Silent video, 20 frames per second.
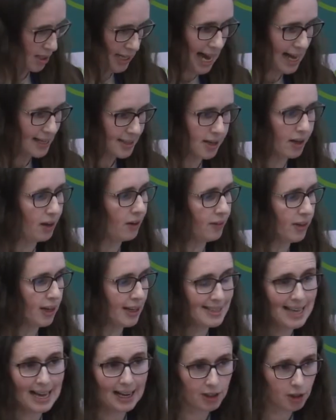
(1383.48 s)
data on the
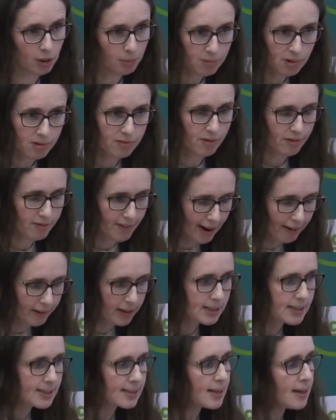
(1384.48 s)
exact number of
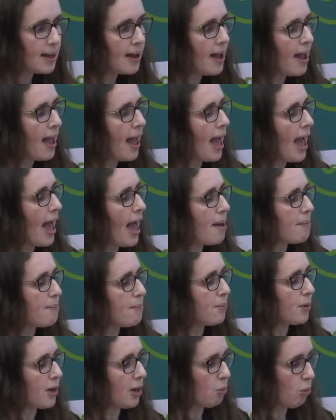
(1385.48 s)
referrals,
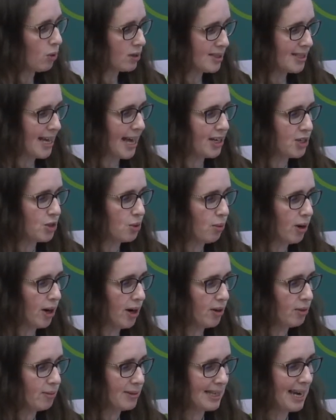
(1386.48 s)
but in one centre where
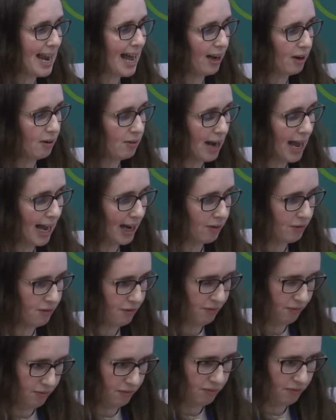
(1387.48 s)
there was a lack of
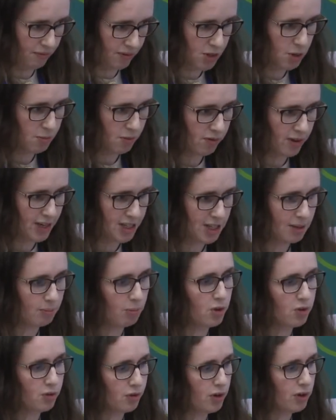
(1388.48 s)
supervision and
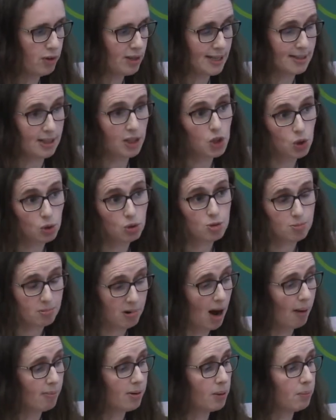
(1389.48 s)
was viewed as a huge
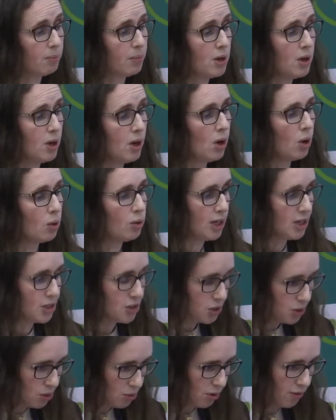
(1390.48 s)
problem, only
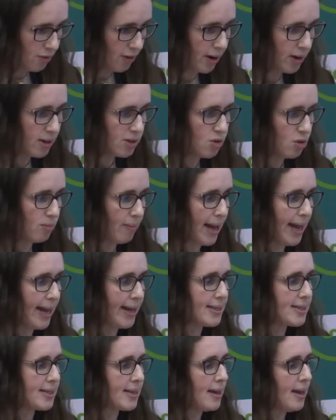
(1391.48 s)
2 referrals were
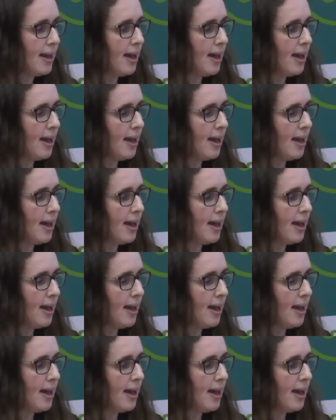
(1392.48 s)
made.